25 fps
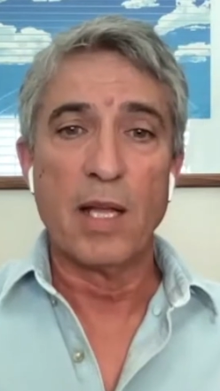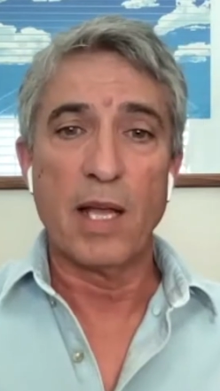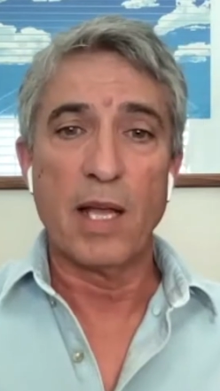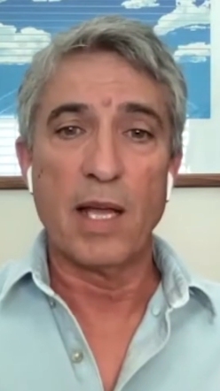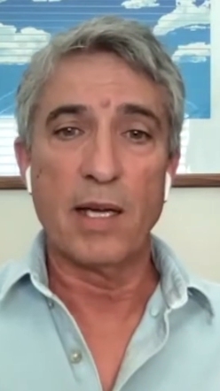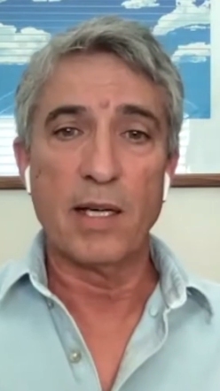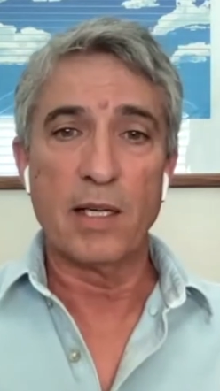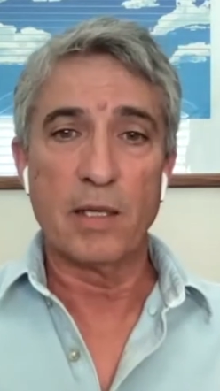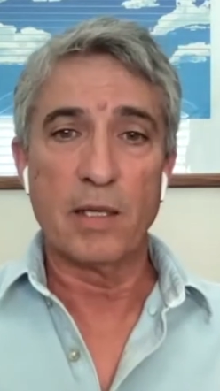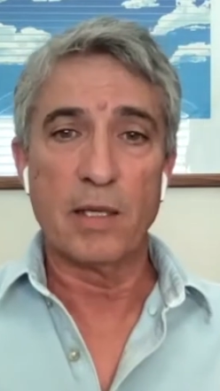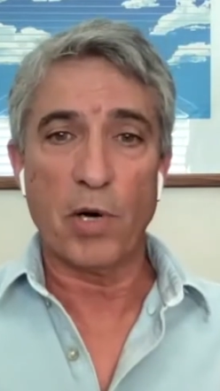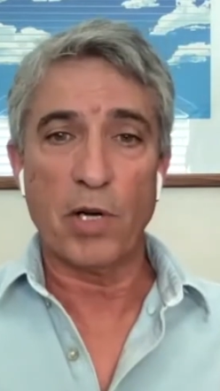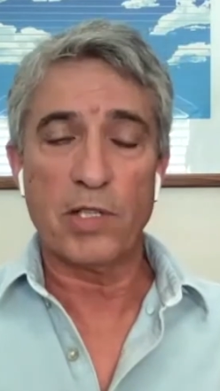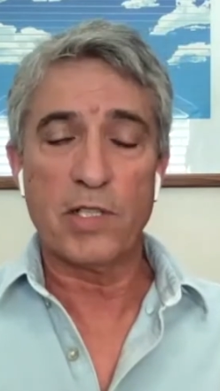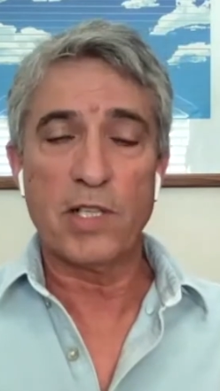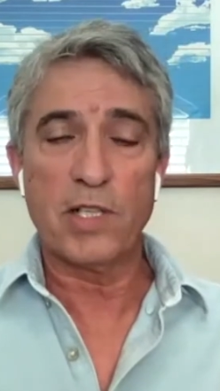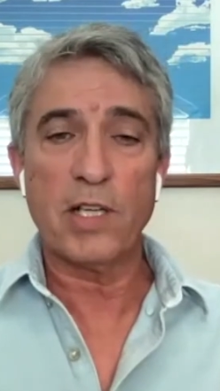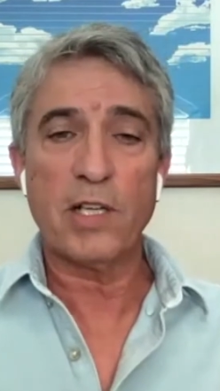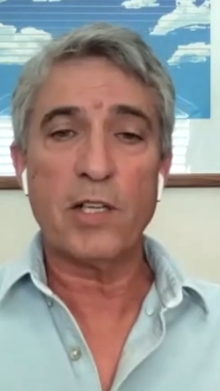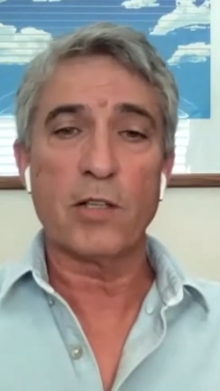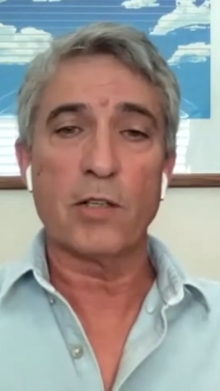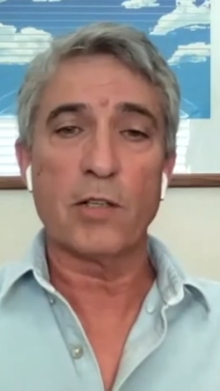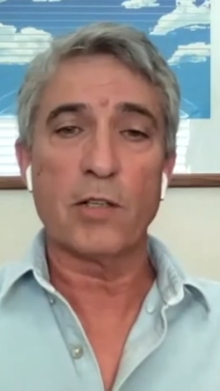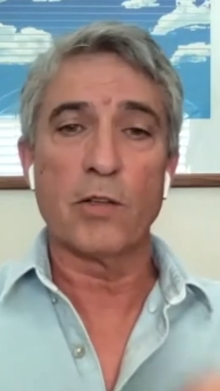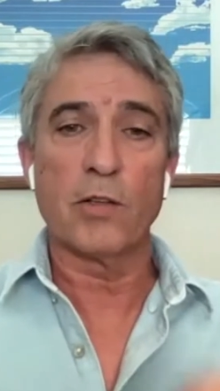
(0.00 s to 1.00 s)
And in
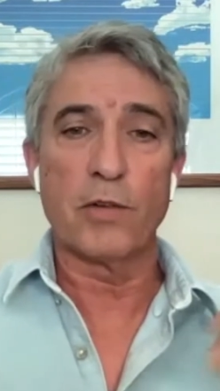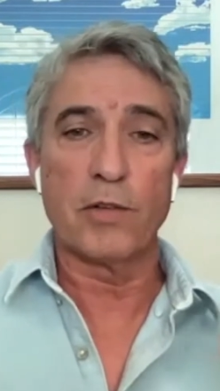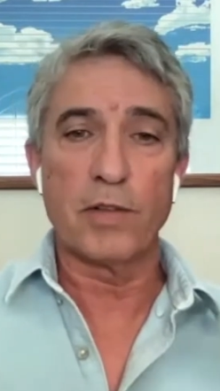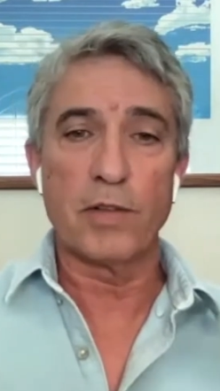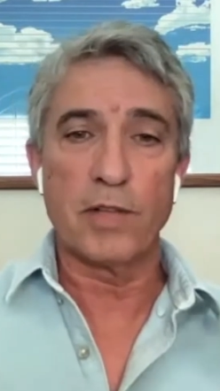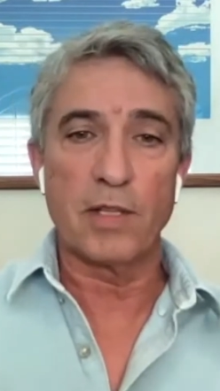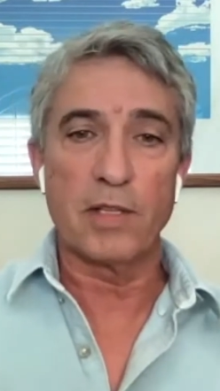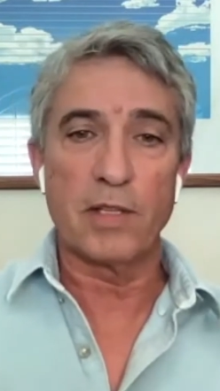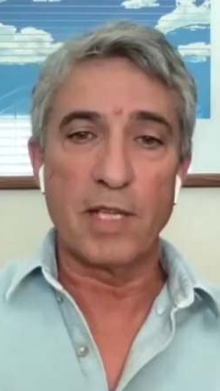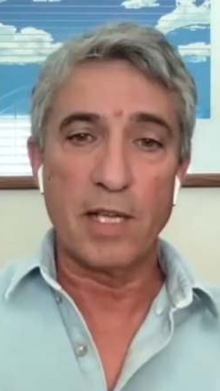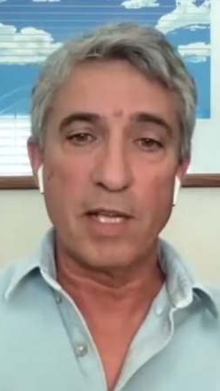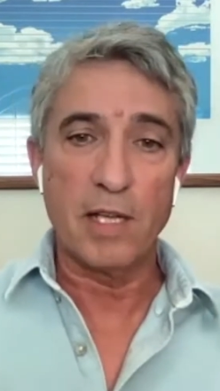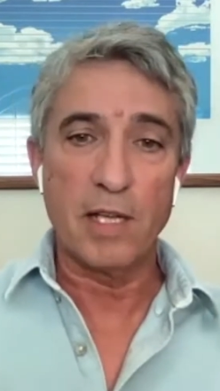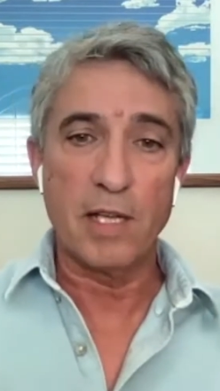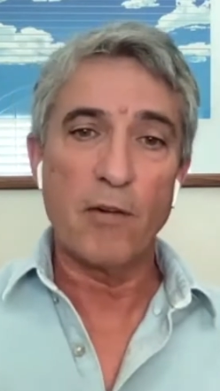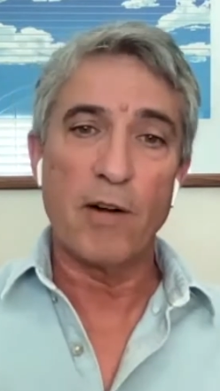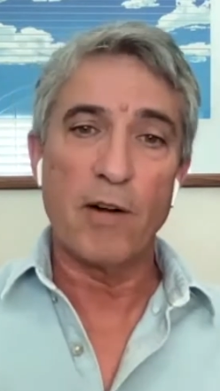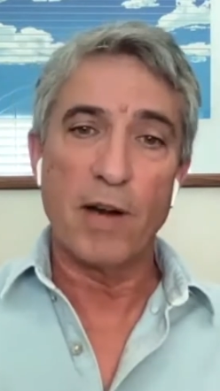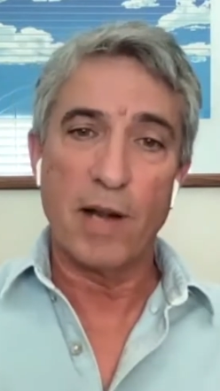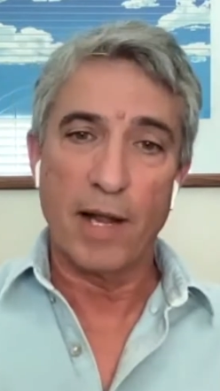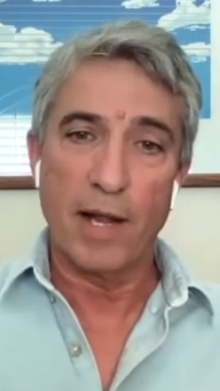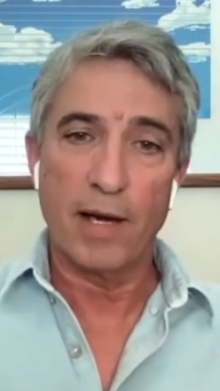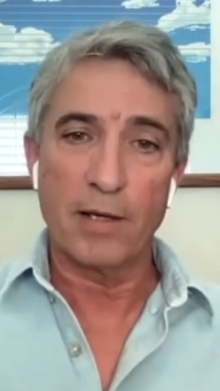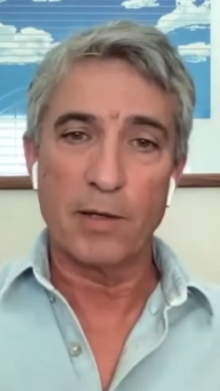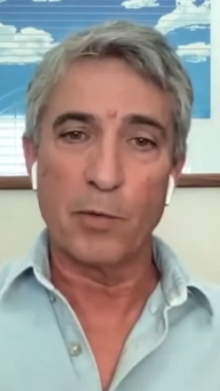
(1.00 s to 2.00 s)
particular, the
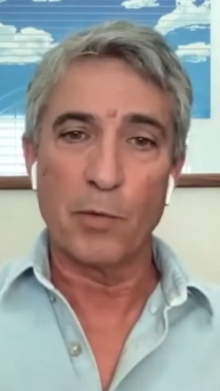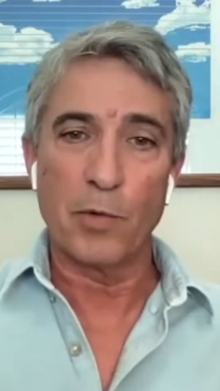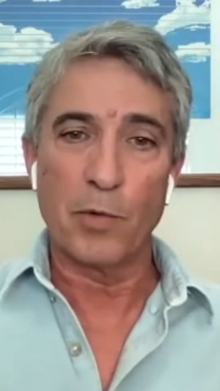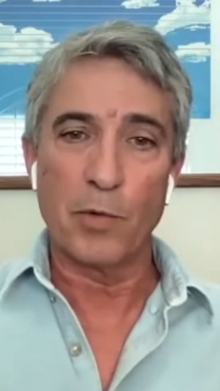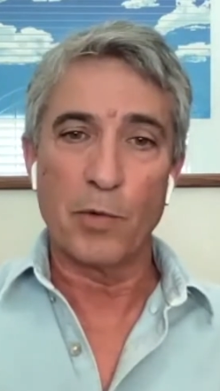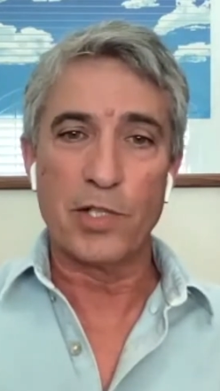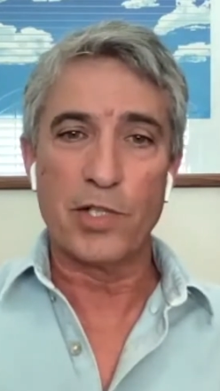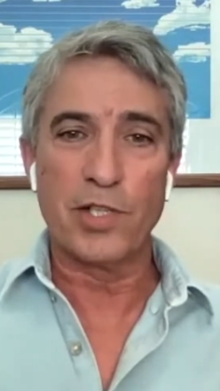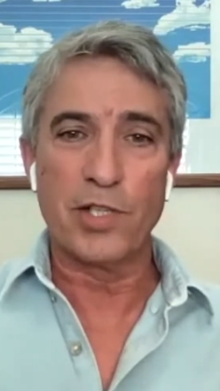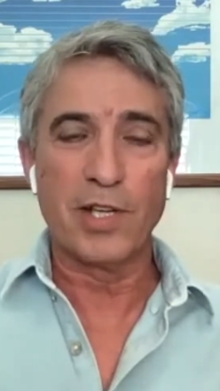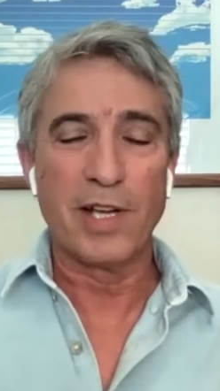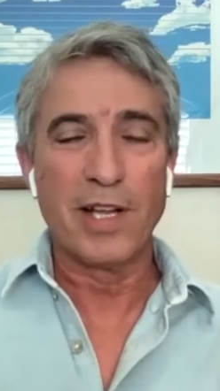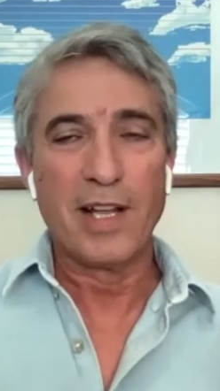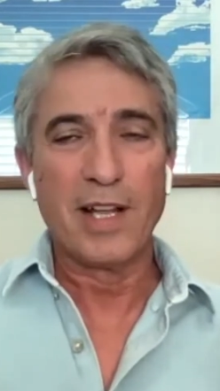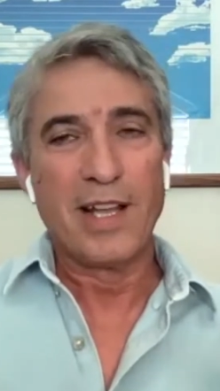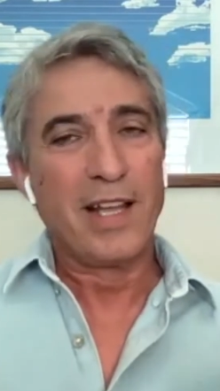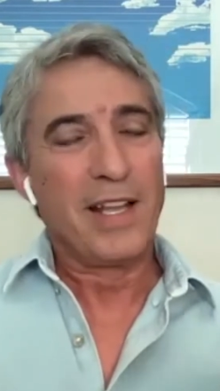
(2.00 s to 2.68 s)
internet, which,